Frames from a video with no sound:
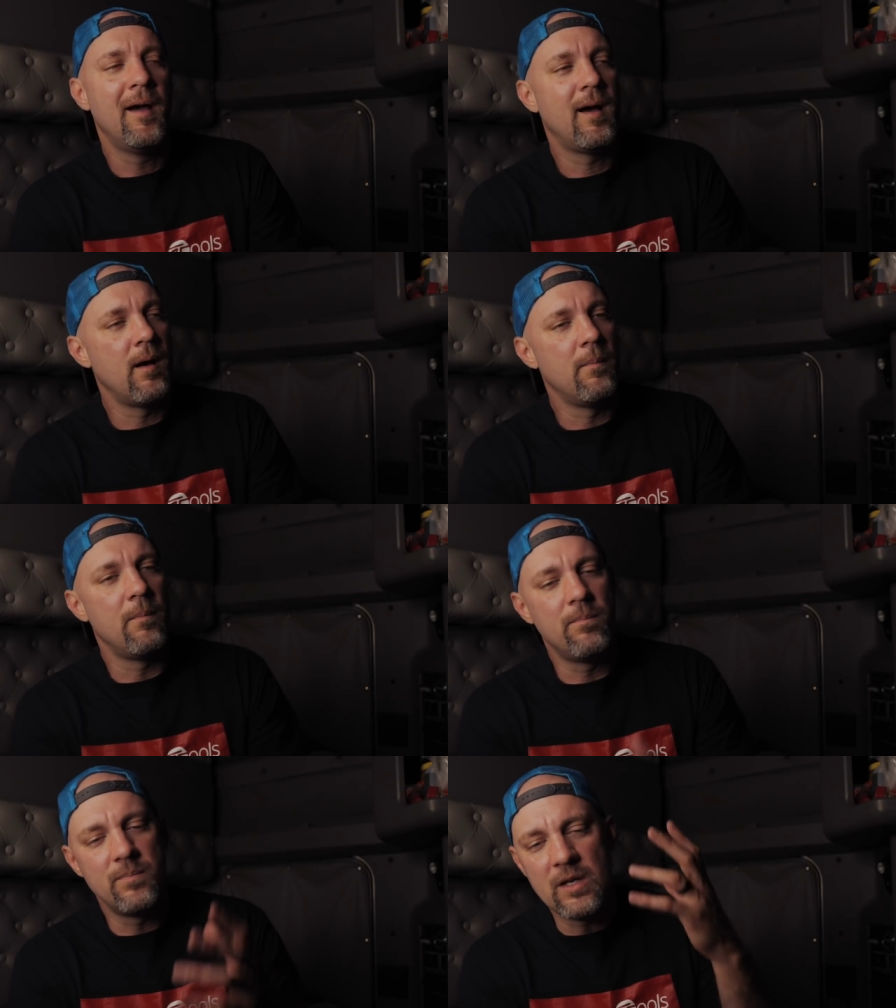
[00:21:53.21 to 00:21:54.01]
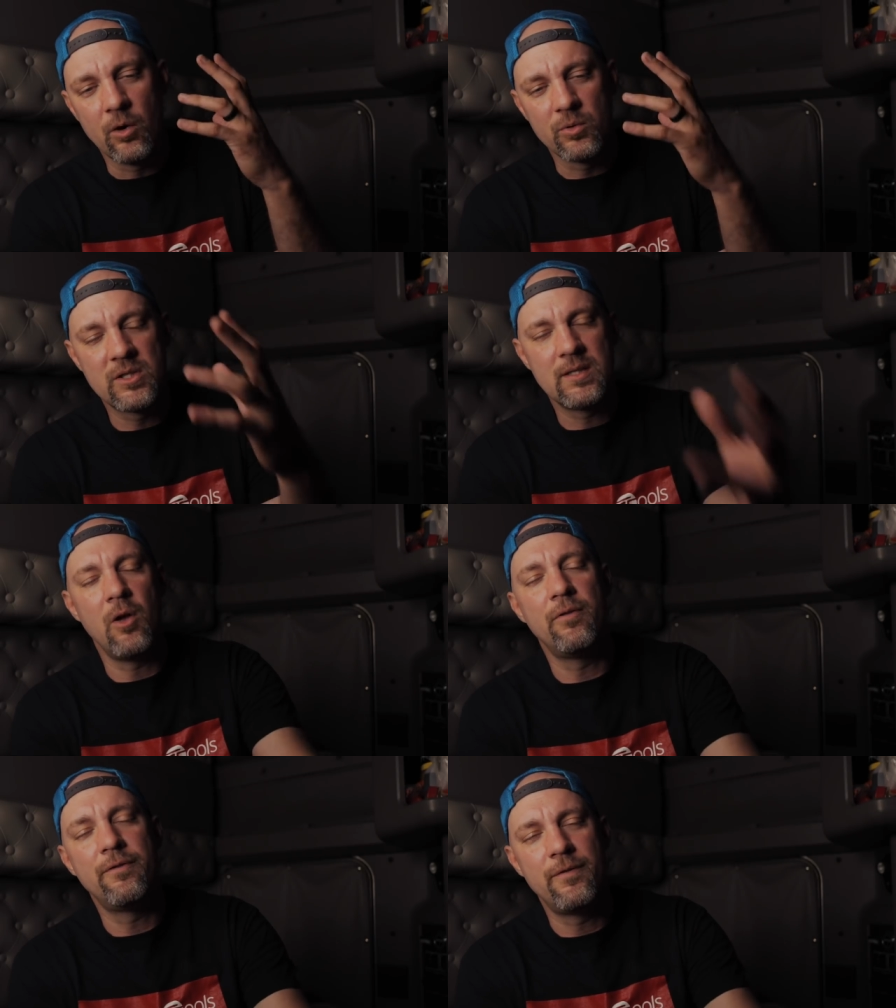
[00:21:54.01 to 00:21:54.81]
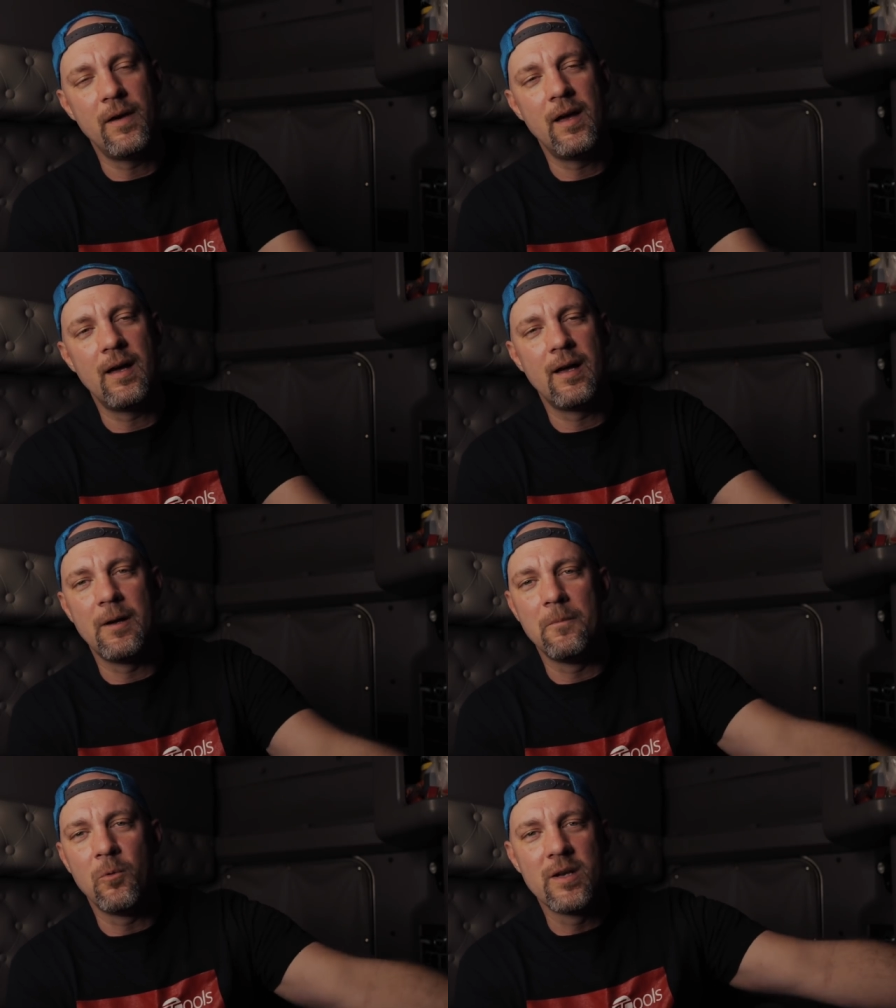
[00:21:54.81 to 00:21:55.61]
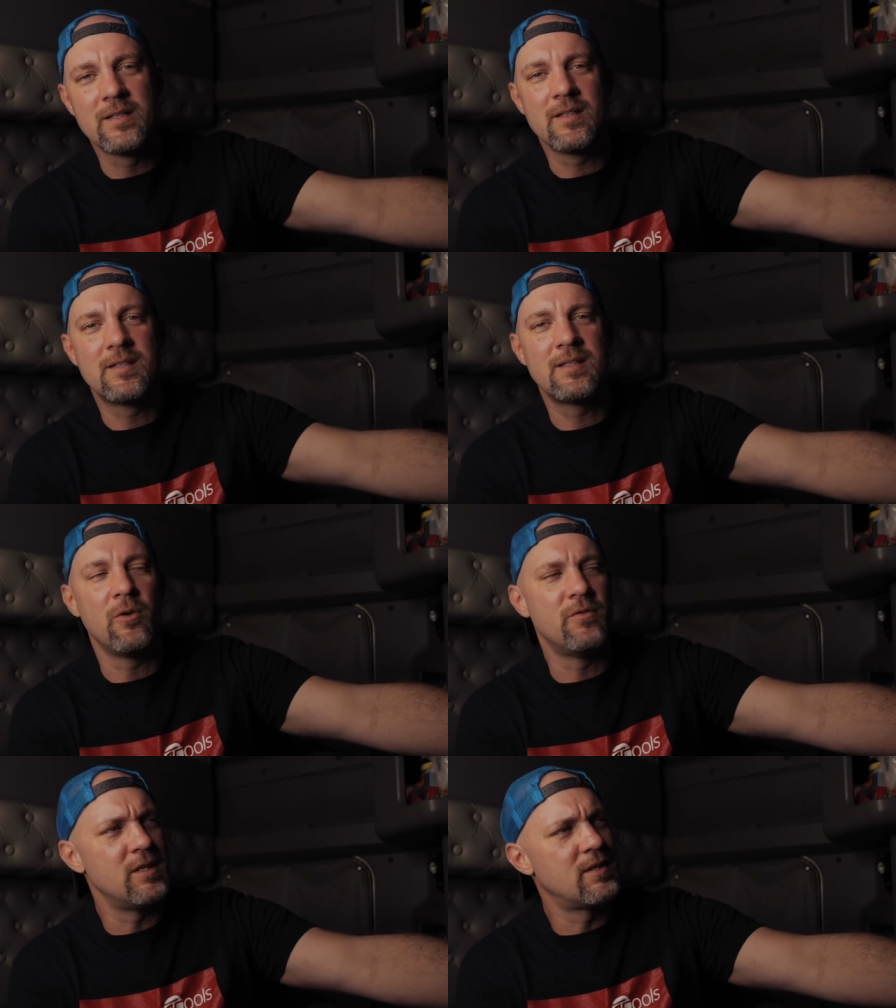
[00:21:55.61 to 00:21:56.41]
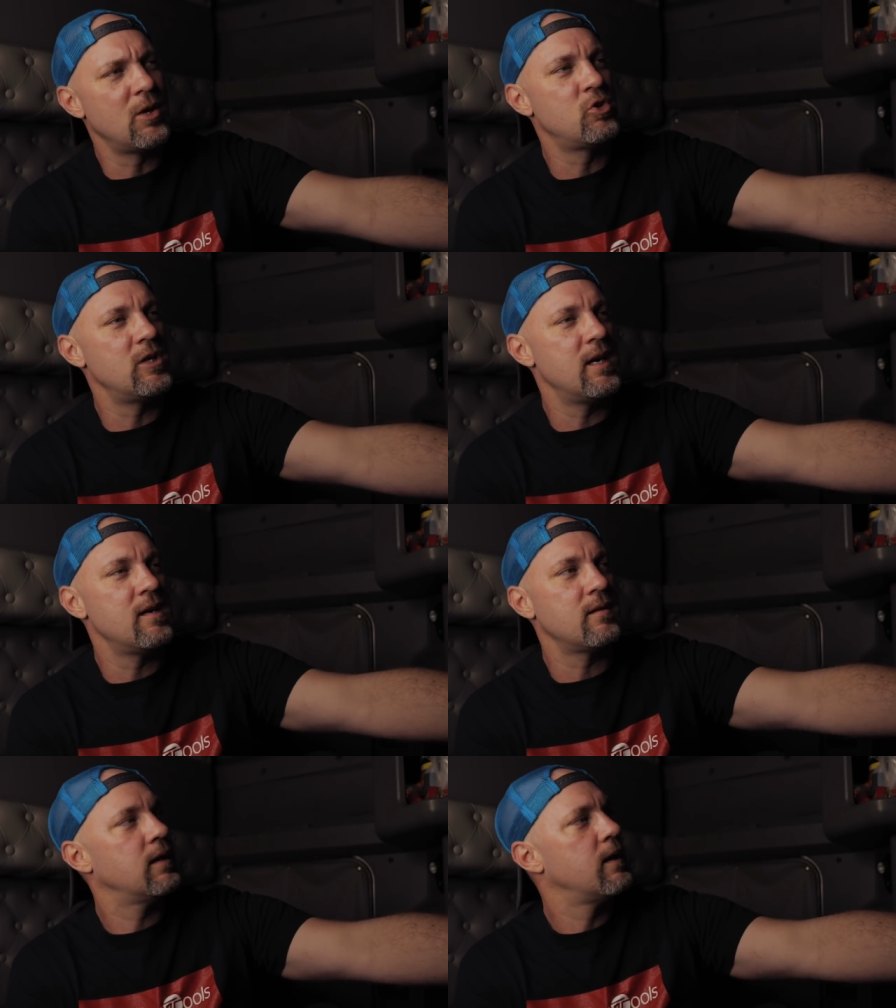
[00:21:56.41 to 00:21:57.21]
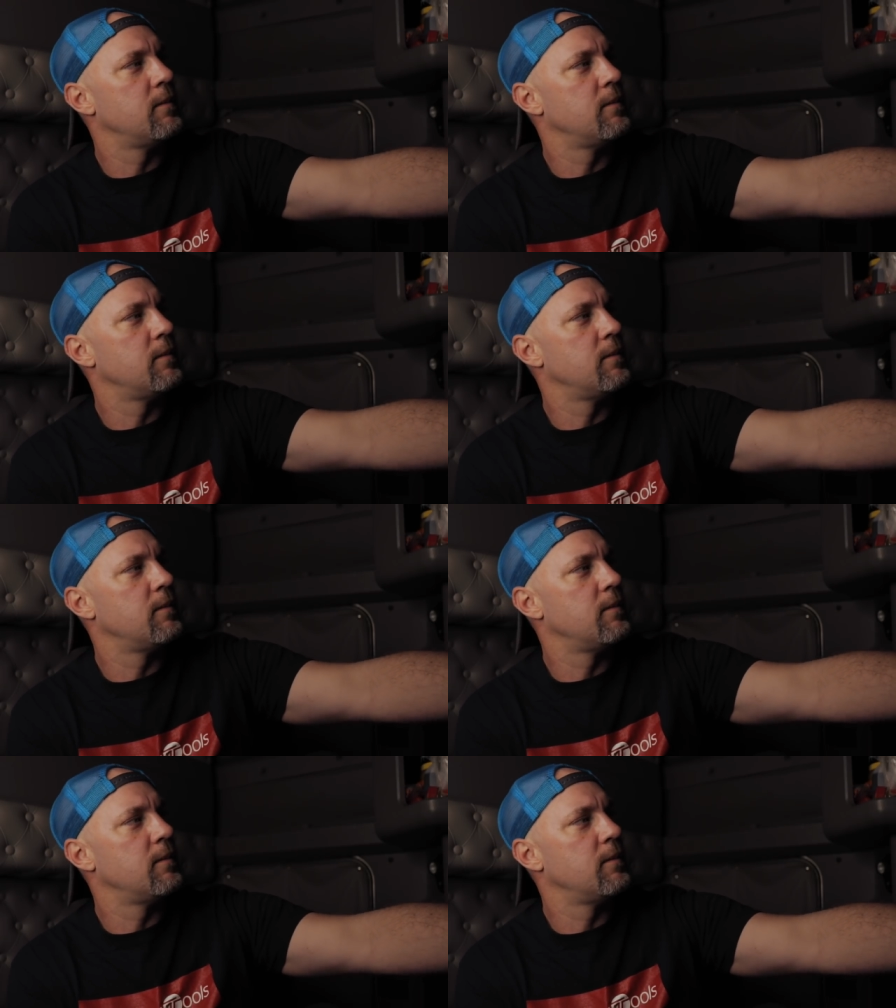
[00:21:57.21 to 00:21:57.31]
Um, you know, self. Uh, what is it? Self dissociate.